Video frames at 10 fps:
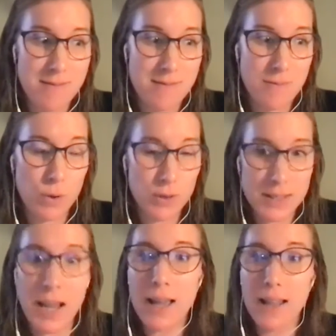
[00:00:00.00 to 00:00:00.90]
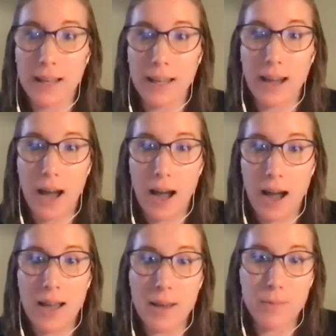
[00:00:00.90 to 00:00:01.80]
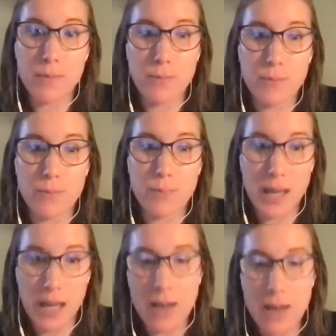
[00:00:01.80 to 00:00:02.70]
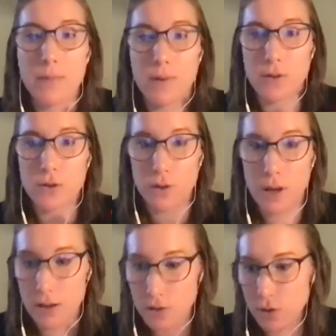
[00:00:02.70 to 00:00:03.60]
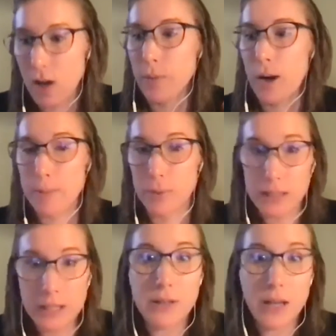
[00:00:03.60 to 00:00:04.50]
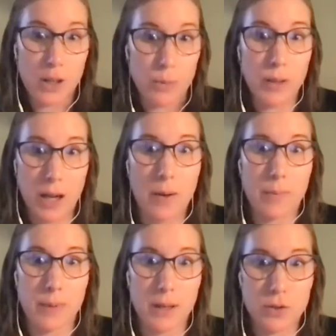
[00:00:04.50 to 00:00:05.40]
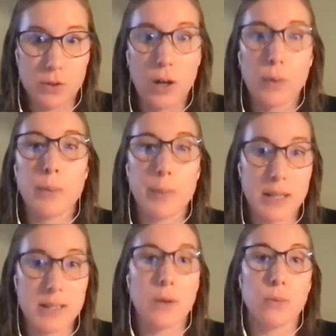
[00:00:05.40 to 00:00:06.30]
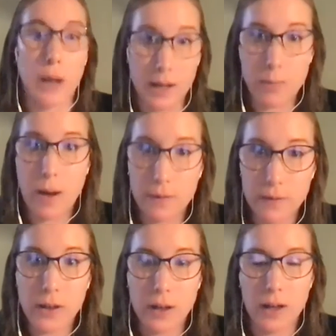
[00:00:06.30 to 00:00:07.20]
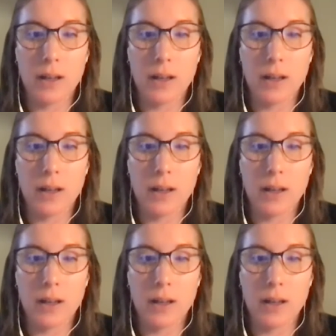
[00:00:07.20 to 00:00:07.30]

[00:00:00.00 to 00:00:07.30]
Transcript: will say, like, I became an astronomer. I believed I could become an astronomer because I read about Vera.